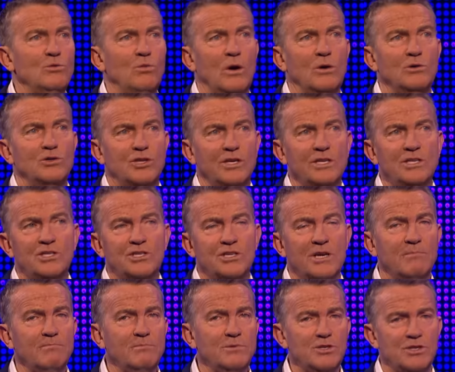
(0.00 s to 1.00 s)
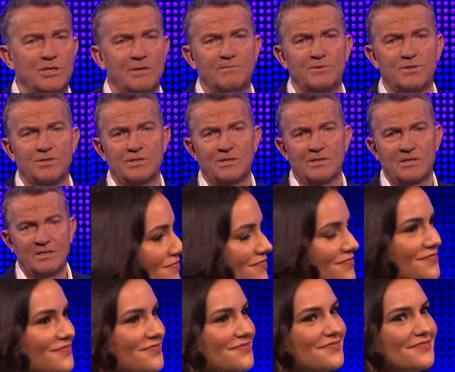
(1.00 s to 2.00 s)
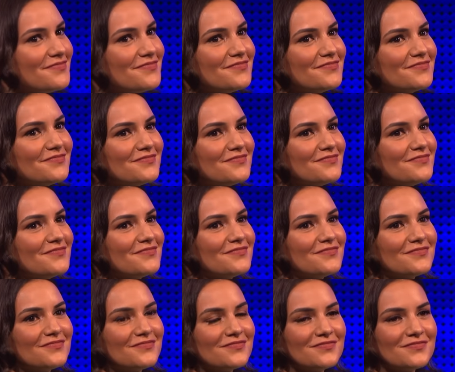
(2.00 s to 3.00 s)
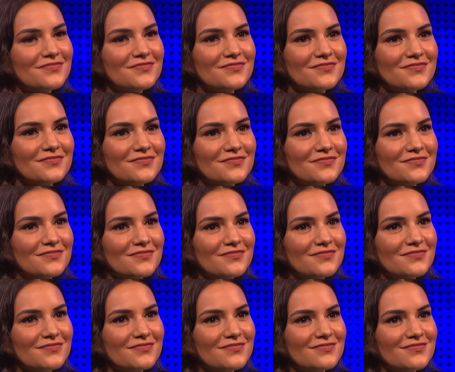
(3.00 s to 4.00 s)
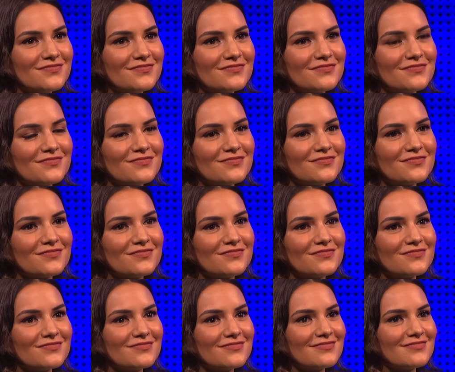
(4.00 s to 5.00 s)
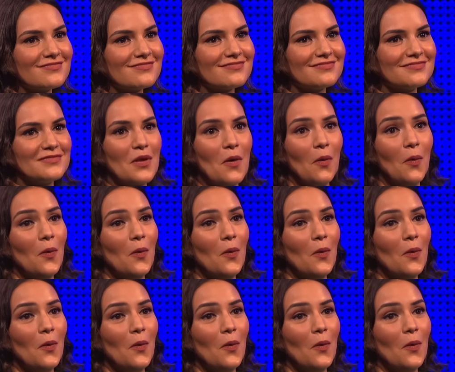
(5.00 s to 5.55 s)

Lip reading: World Cheese Championships. You've put Europe. Well, not sure about that.